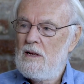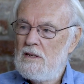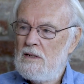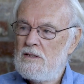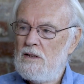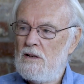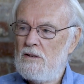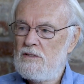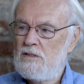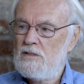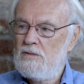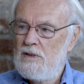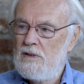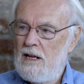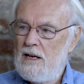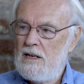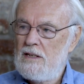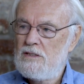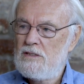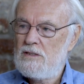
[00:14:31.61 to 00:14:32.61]
social
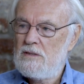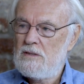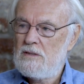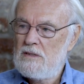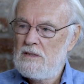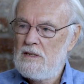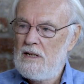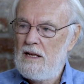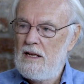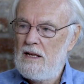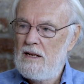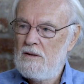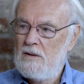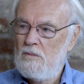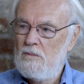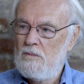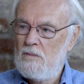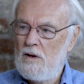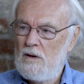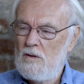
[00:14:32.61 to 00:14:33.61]
relations and
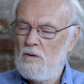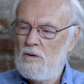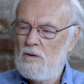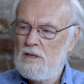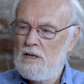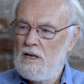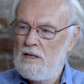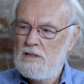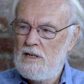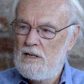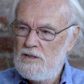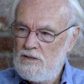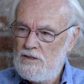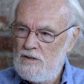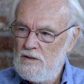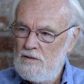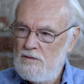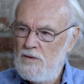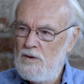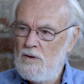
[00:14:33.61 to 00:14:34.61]
what
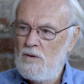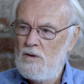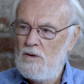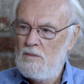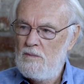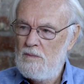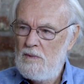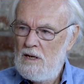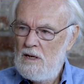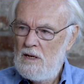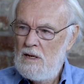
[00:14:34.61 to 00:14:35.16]
organizational form?